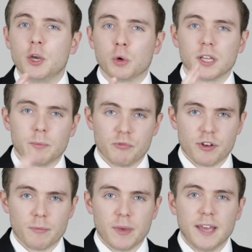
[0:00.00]

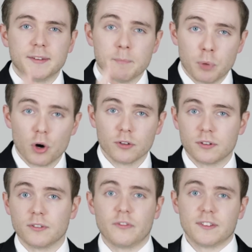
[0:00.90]
equilibrium is
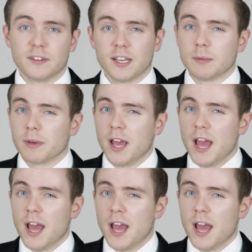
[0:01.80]
important for sleep,